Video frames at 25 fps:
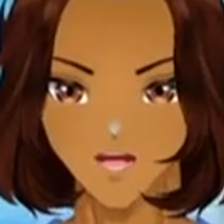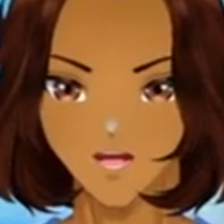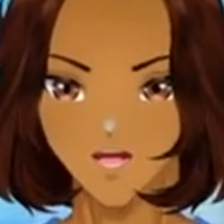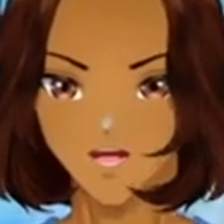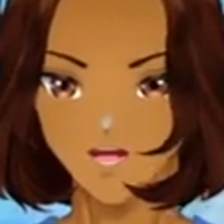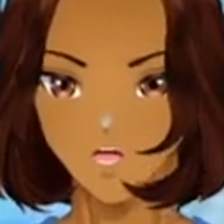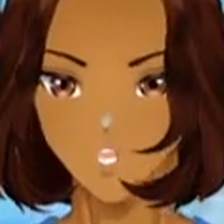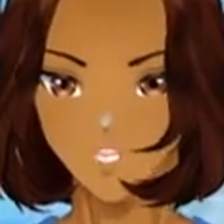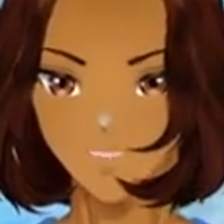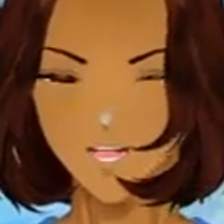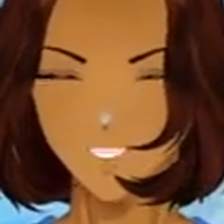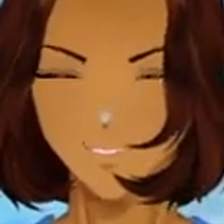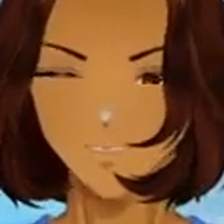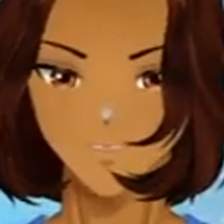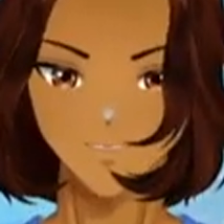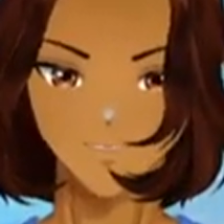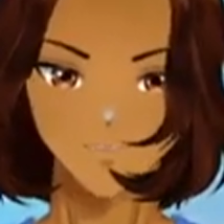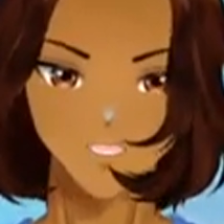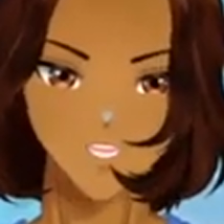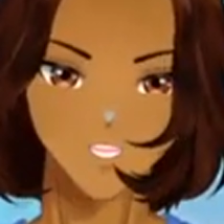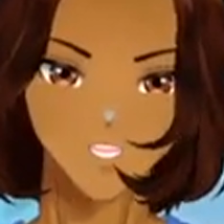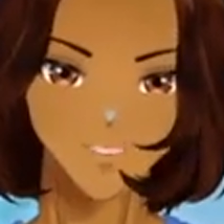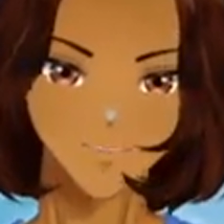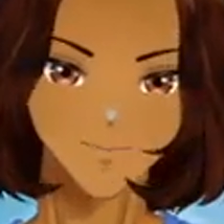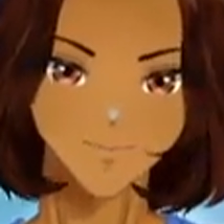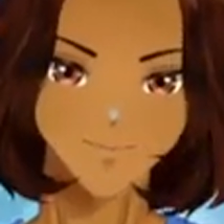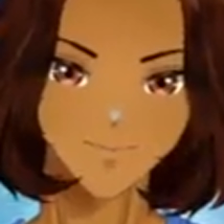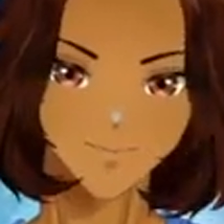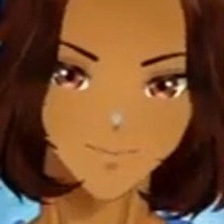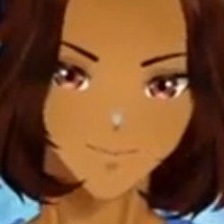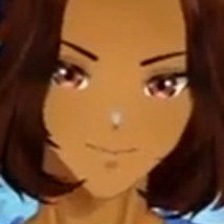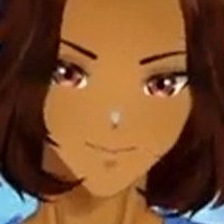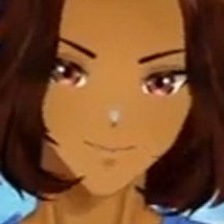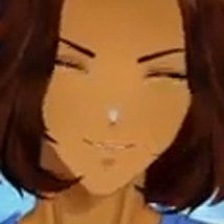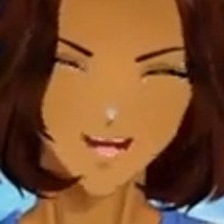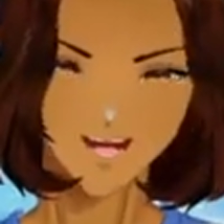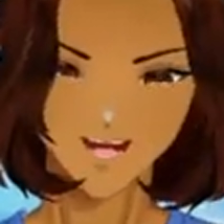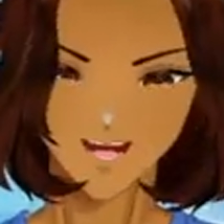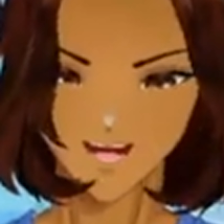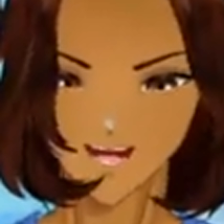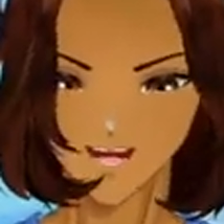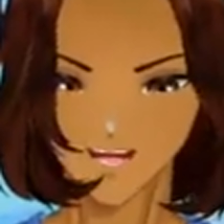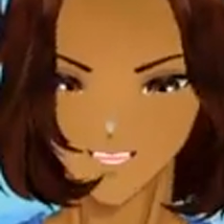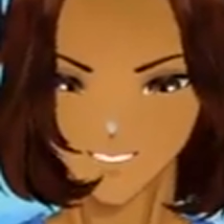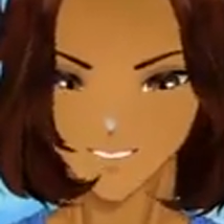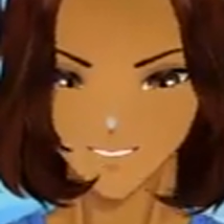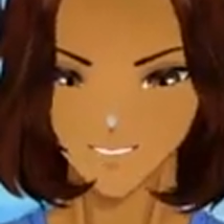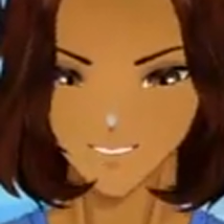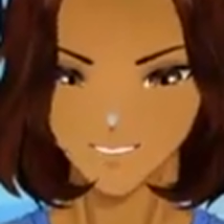I mean, that's a good thing to do, right?